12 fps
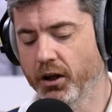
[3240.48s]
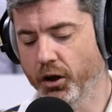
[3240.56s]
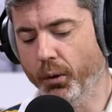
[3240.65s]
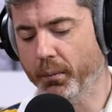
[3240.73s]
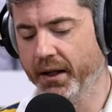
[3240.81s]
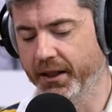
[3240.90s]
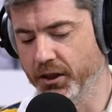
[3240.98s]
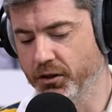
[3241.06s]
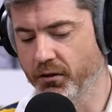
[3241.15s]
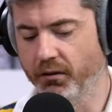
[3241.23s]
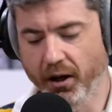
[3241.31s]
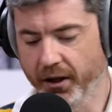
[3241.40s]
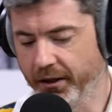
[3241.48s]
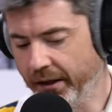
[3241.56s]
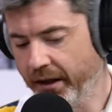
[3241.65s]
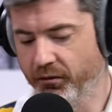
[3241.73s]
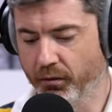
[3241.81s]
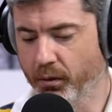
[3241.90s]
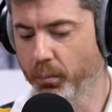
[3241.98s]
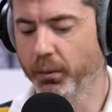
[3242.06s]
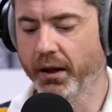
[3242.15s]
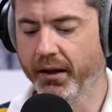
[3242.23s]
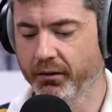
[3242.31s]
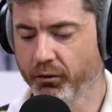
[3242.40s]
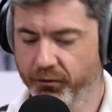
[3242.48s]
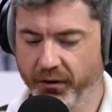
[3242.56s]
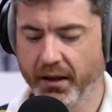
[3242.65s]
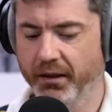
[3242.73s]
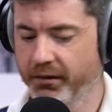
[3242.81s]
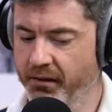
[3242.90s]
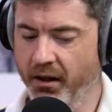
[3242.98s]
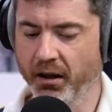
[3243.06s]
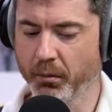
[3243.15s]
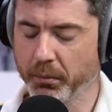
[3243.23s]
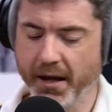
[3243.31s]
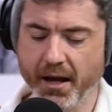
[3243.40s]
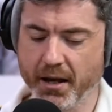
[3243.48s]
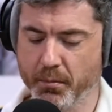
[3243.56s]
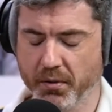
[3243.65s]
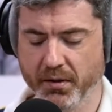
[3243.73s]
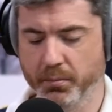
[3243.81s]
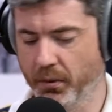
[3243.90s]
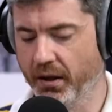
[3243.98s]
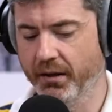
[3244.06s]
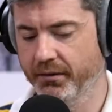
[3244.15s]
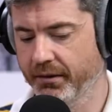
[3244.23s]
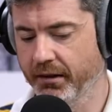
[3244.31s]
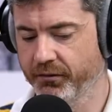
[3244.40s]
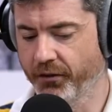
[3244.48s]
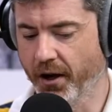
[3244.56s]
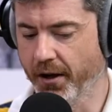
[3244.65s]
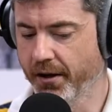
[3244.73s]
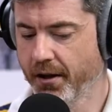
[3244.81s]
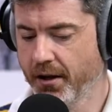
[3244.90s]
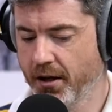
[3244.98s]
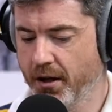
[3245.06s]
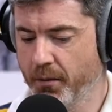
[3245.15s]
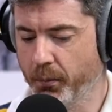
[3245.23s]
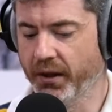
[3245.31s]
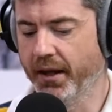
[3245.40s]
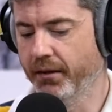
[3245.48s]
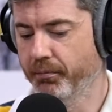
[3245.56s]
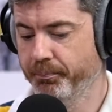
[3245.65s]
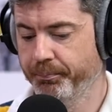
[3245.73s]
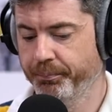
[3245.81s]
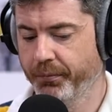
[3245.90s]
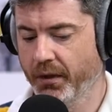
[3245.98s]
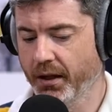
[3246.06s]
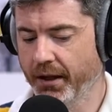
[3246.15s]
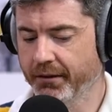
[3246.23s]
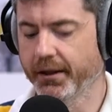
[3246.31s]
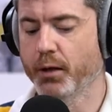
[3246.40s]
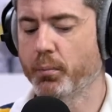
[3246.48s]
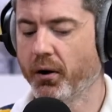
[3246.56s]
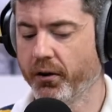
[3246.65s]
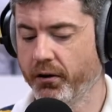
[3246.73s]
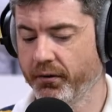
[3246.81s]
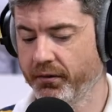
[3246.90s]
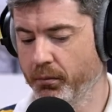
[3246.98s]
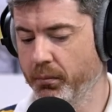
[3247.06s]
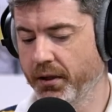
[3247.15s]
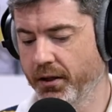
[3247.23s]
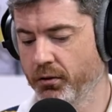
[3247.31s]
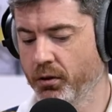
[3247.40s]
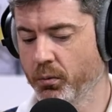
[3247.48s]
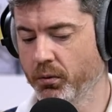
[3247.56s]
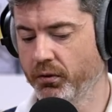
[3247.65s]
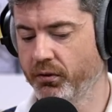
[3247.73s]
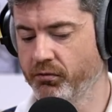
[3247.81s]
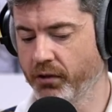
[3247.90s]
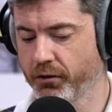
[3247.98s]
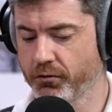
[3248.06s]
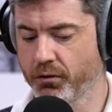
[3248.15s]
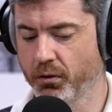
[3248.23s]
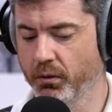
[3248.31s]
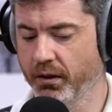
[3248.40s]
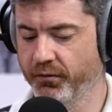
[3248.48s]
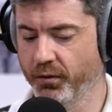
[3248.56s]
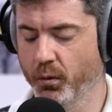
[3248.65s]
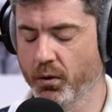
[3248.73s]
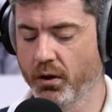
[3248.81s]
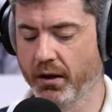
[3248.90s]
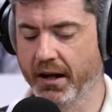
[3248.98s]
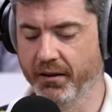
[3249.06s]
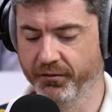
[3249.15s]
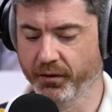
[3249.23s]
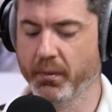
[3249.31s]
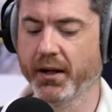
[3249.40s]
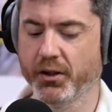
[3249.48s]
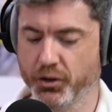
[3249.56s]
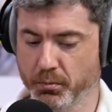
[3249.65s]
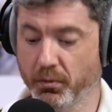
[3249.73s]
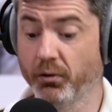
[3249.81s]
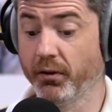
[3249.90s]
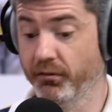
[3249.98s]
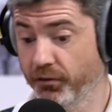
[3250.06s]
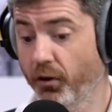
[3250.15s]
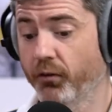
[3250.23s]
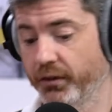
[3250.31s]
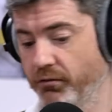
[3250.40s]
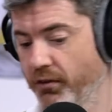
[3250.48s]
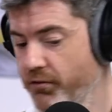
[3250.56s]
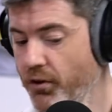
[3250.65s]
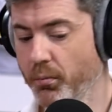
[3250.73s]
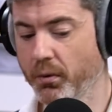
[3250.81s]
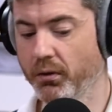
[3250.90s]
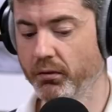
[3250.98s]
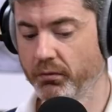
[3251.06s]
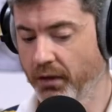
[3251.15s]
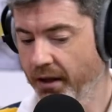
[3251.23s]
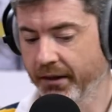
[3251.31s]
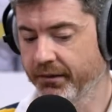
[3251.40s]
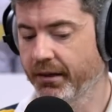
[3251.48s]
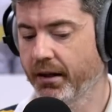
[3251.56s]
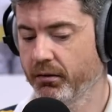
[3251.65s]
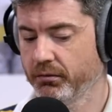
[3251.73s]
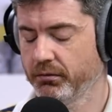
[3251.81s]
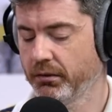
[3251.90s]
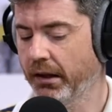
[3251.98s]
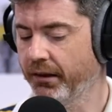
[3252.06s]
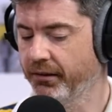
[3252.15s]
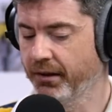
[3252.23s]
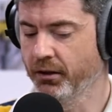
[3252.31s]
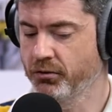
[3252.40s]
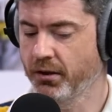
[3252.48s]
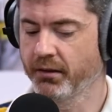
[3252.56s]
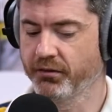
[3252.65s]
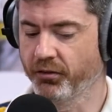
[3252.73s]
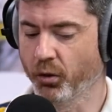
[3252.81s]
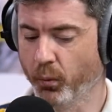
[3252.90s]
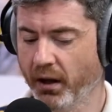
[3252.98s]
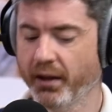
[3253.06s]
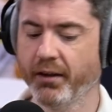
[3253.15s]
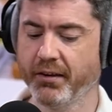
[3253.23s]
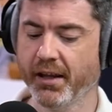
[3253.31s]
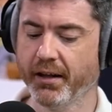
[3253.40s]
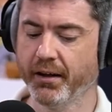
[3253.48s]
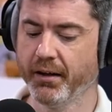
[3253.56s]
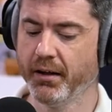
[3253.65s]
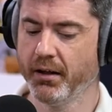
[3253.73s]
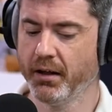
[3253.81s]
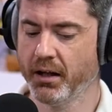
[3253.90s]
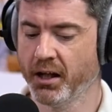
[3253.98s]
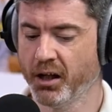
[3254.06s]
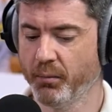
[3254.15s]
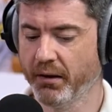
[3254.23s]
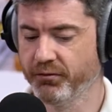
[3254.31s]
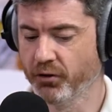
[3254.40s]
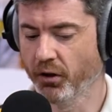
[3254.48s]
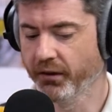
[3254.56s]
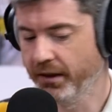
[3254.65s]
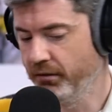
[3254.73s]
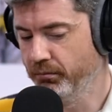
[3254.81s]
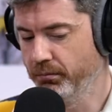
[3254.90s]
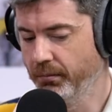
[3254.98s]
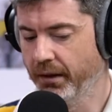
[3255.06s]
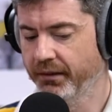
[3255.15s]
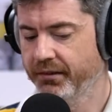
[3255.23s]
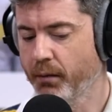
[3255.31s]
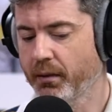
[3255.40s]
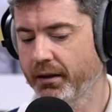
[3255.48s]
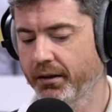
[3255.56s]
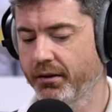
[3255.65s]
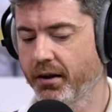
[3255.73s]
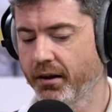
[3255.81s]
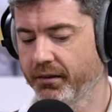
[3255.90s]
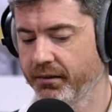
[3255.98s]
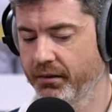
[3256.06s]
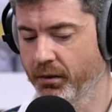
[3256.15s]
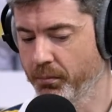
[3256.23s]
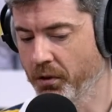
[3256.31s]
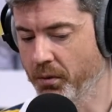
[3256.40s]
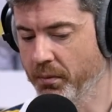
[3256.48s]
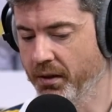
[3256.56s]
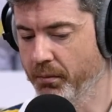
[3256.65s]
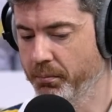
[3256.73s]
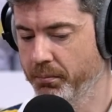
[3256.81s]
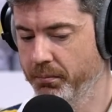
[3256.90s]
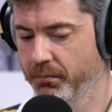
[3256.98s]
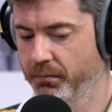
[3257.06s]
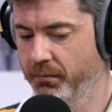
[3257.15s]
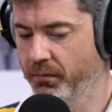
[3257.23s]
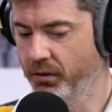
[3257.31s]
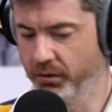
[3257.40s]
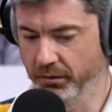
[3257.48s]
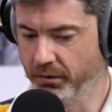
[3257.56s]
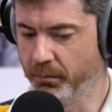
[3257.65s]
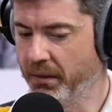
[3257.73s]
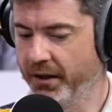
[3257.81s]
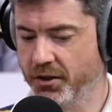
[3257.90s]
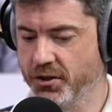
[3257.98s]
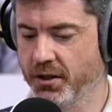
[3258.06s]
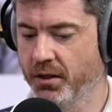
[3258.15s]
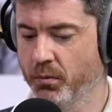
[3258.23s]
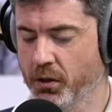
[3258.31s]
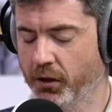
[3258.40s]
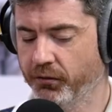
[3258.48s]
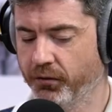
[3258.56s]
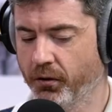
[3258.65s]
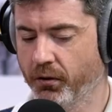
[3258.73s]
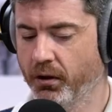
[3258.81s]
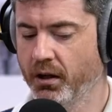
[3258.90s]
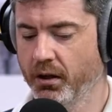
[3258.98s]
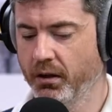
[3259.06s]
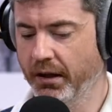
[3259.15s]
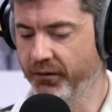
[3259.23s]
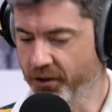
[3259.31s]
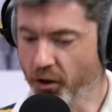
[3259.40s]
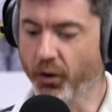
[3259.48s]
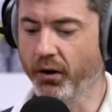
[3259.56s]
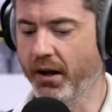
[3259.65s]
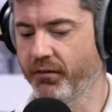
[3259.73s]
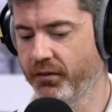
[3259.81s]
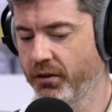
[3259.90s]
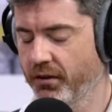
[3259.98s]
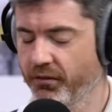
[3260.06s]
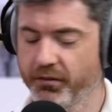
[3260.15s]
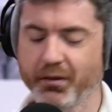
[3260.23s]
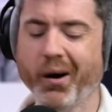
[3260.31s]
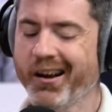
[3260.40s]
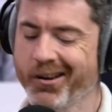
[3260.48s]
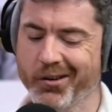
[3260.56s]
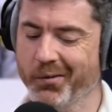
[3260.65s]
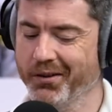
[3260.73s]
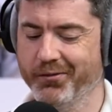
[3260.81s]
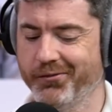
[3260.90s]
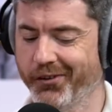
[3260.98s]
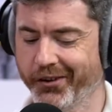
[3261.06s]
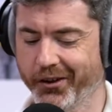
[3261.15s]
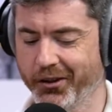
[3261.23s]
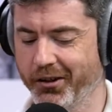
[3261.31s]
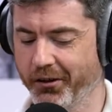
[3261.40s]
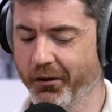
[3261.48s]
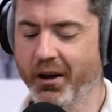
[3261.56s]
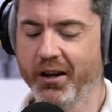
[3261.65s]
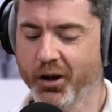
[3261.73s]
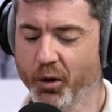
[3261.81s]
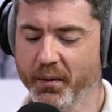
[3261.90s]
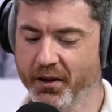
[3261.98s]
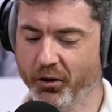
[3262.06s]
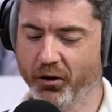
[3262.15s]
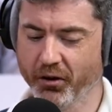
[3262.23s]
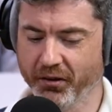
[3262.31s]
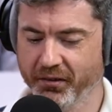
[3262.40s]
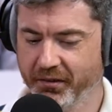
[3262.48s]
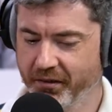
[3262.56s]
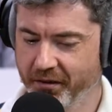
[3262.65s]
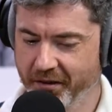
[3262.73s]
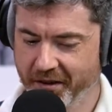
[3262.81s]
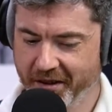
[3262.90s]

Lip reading: young manager, and I can give him the players that will fit his style of play and impress, but that's fine. But then is Lee Bowyer somebody who you would recruit if you're going to have the manager more involved in recruitment? Like, is he a transfer wheeler dealer? If not, then is Sam Allardyce going to be the manager that you would go for if you're not going to have a director? So I don't know what the fuck they're going to do. Call me in August.